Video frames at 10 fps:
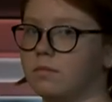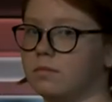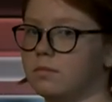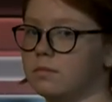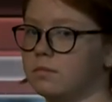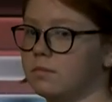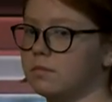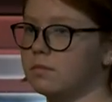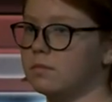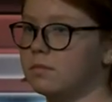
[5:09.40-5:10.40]

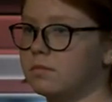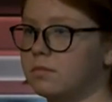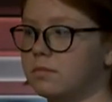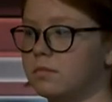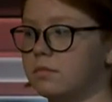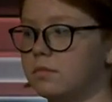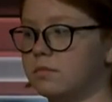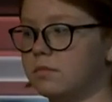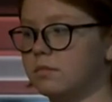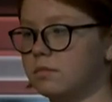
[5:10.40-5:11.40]

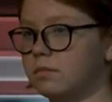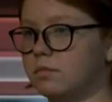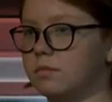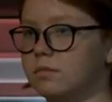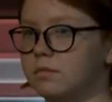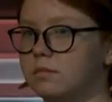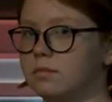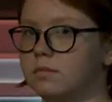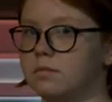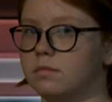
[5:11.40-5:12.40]

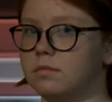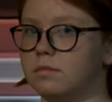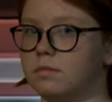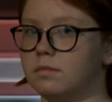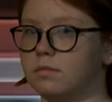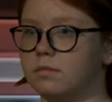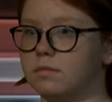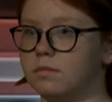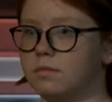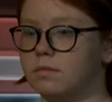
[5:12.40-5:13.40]

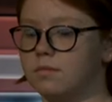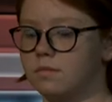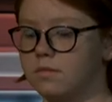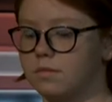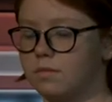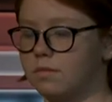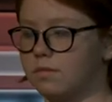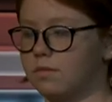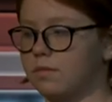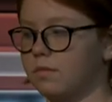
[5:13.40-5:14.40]

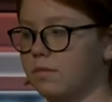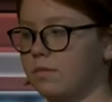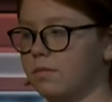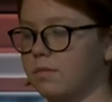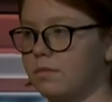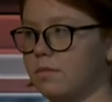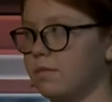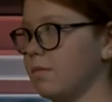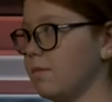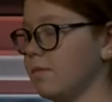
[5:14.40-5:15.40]
(not speaking)